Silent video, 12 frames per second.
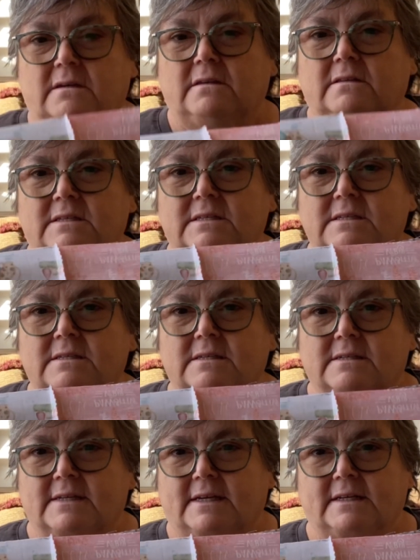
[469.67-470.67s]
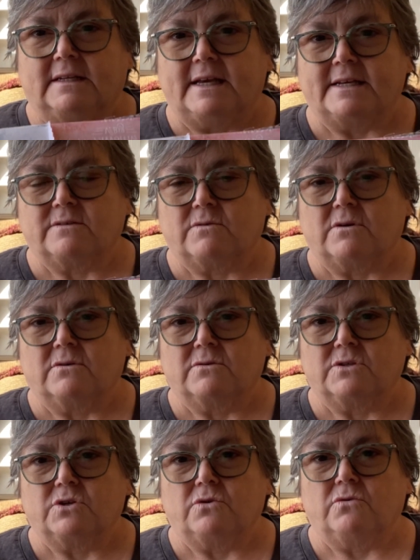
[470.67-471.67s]
This is the second to last row,
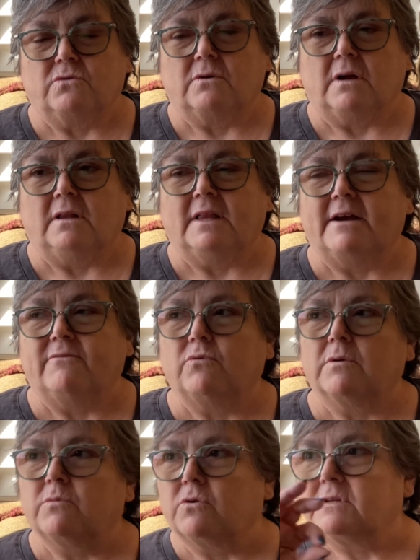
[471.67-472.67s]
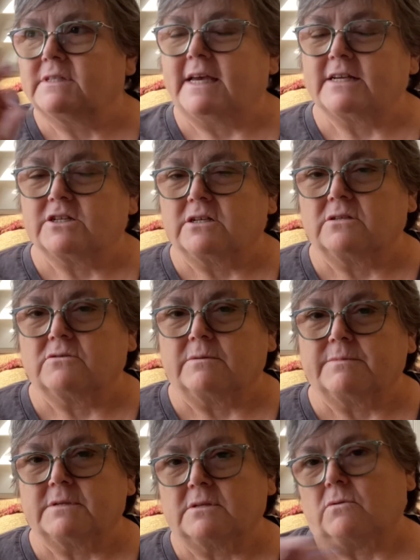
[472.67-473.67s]
so I'll have one more sashing
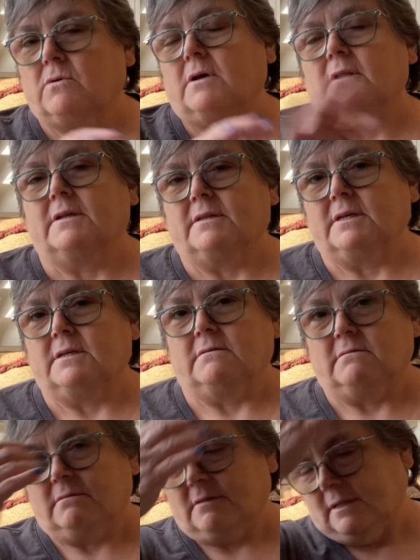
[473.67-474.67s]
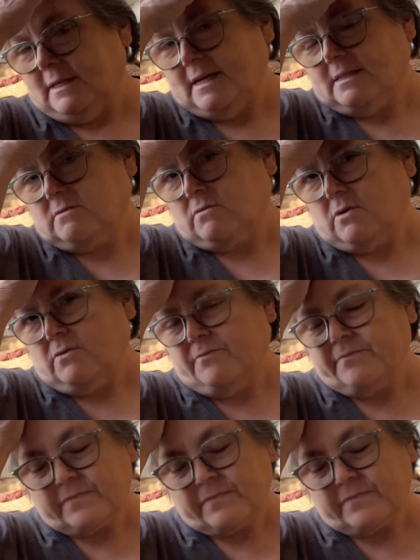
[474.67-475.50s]
strip to sew on and then the last row.